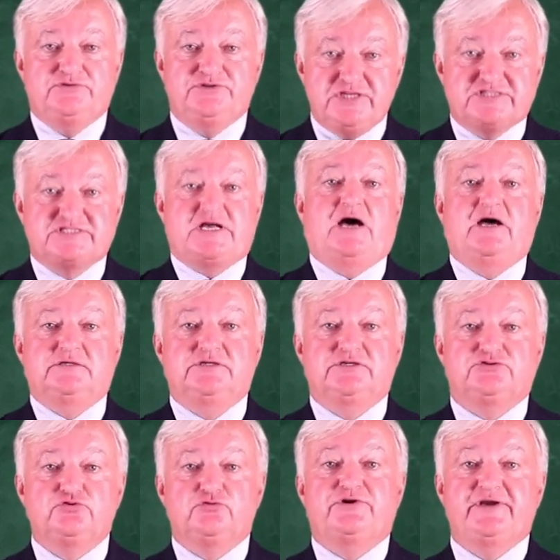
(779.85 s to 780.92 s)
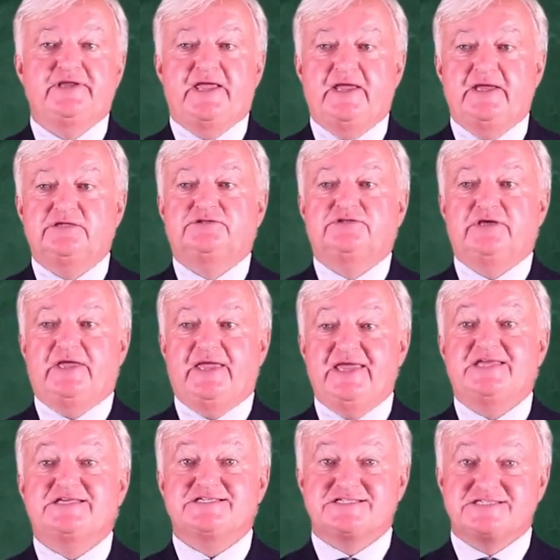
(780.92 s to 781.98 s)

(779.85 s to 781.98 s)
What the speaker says: decided to create a